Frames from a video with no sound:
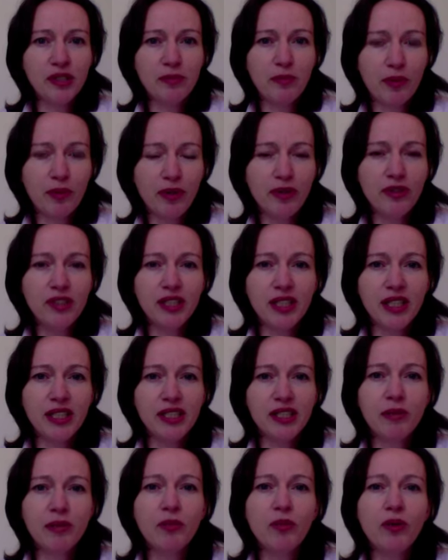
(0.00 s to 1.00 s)
process,
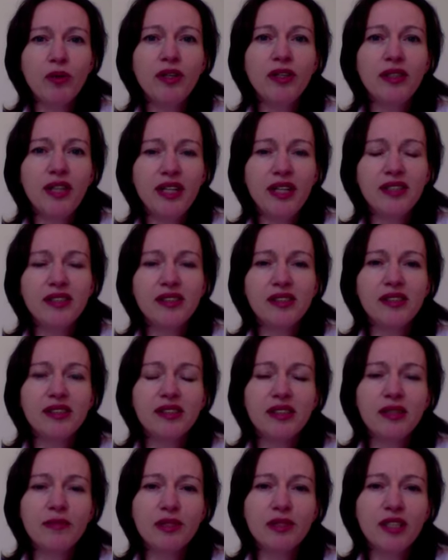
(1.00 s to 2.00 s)
but what it is an
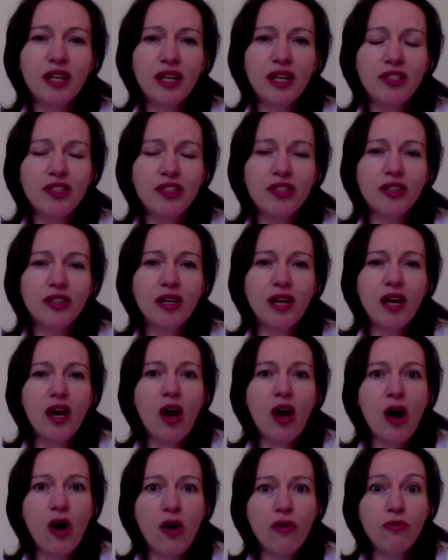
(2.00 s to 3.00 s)
imitation
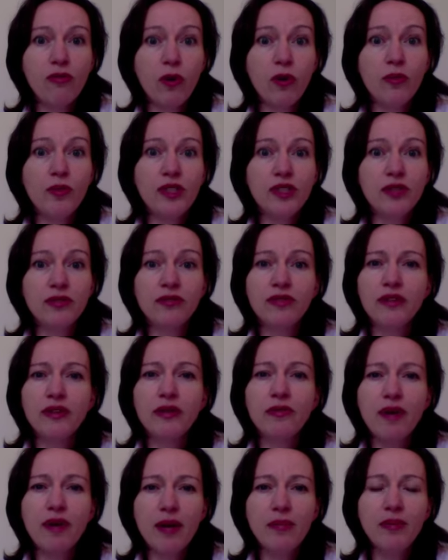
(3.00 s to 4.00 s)
of what we do very
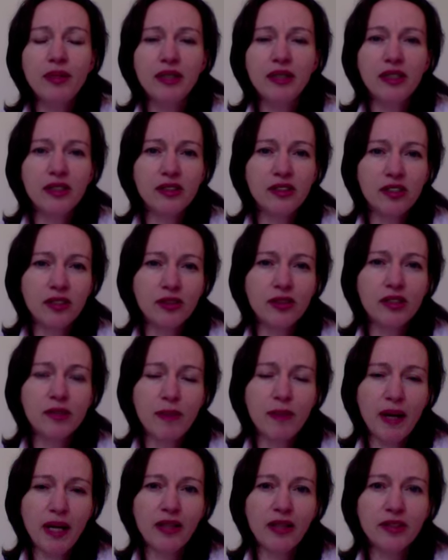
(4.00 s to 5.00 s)
rapidly as good
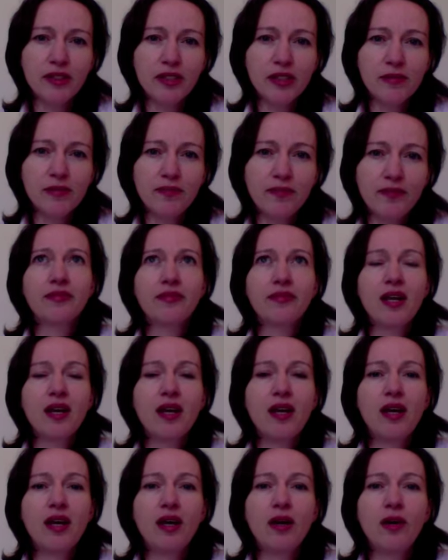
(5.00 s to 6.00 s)
spellers.
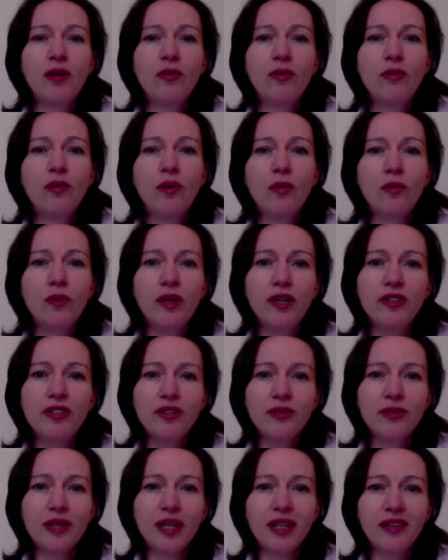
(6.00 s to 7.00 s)
What we're
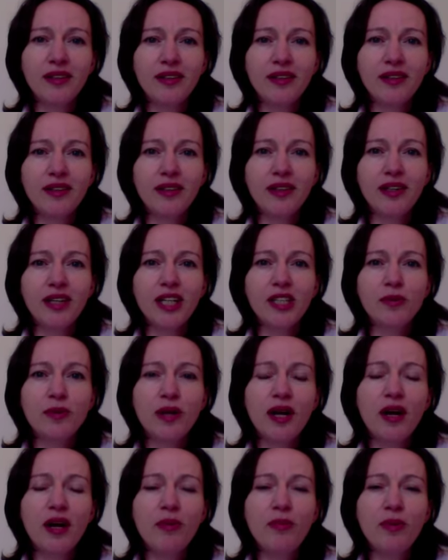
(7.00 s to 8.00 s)
doing is we're
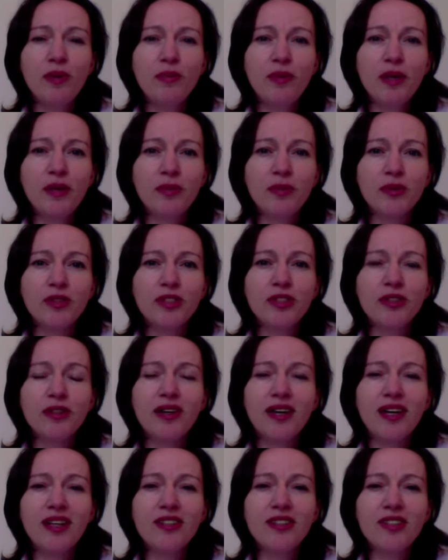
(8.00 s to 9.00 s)
helping people to
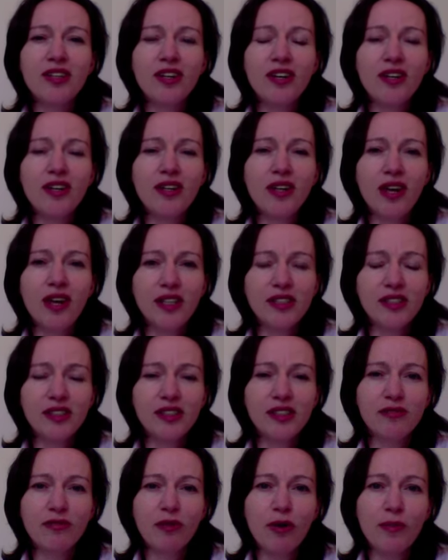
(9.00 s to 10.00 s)
internalize
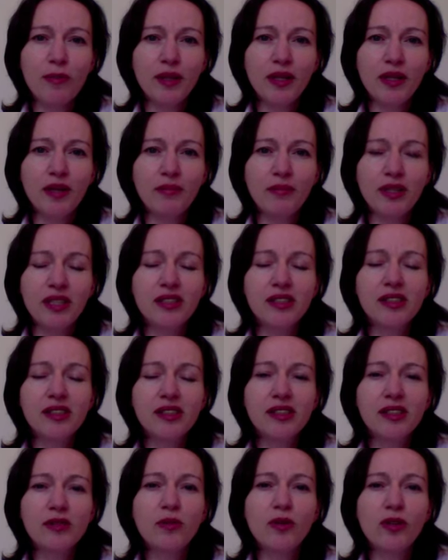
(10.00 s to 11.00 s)
this formula, because this
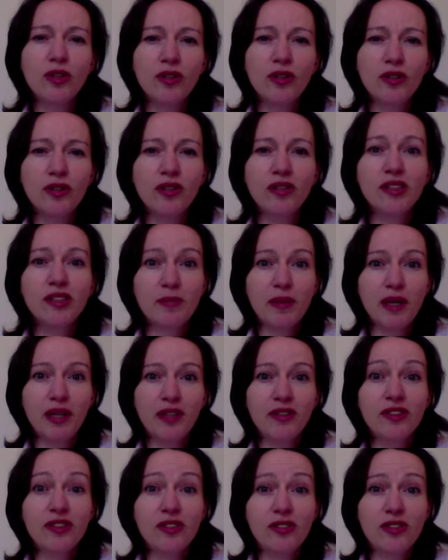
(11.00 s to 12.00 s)
is what good
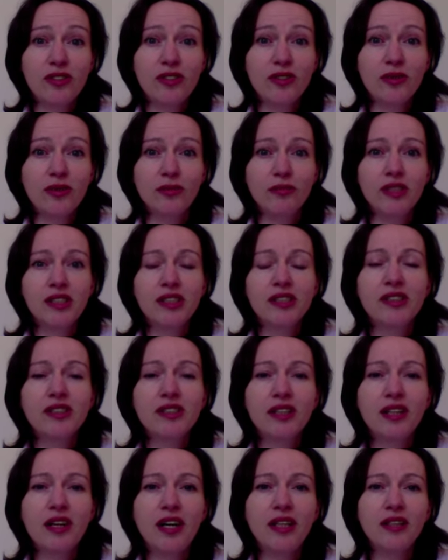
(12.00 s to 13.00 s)
spellers do. This is the
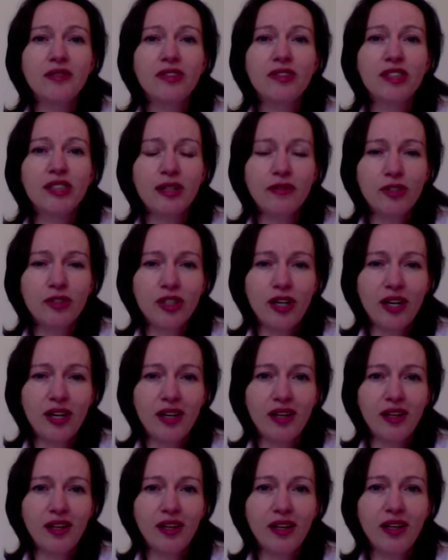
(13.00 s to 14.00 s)
kind of
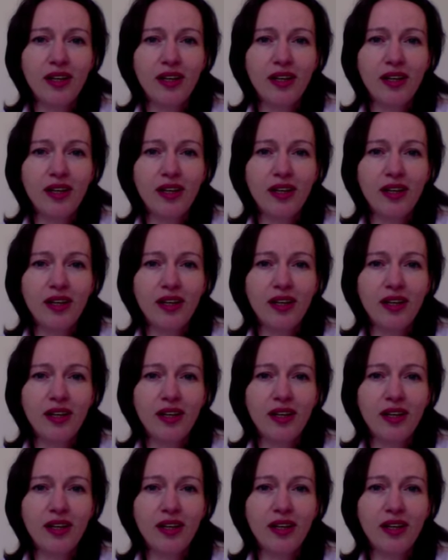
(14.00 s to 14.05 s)
self-checking